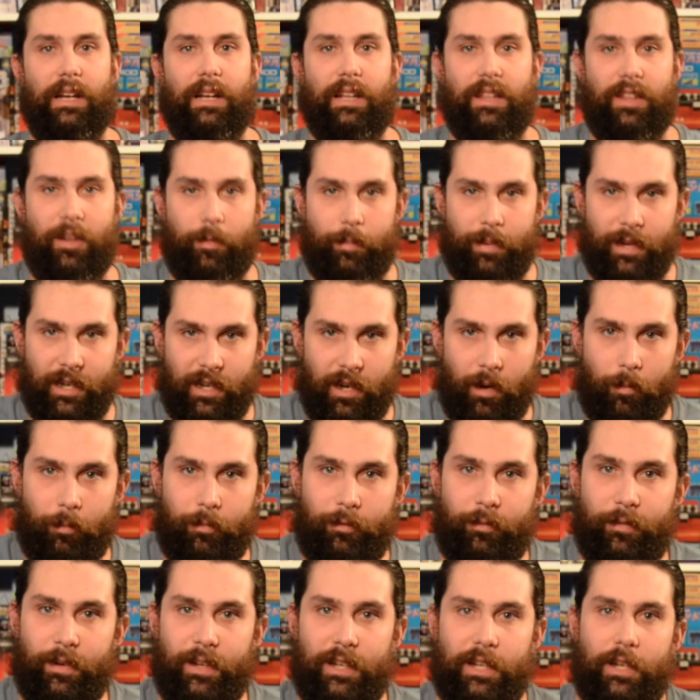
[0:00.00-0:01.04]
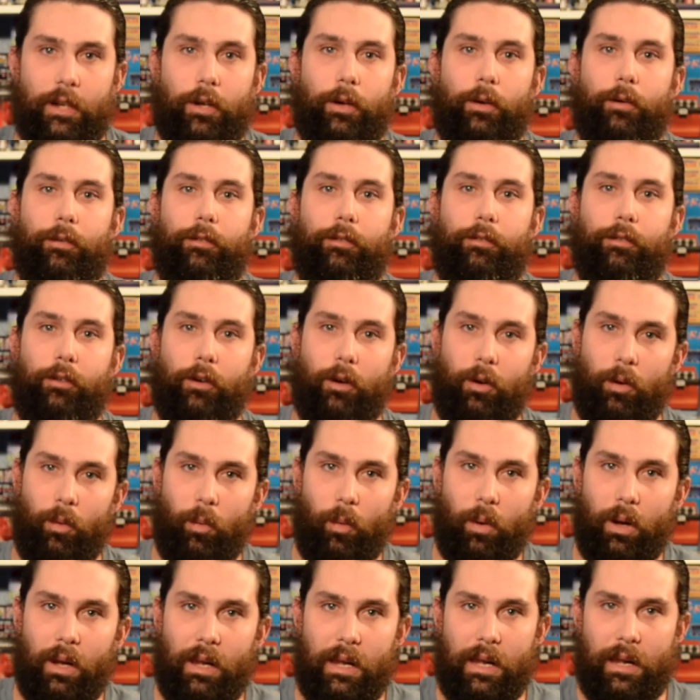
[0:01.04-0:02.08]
the pickups videos. So,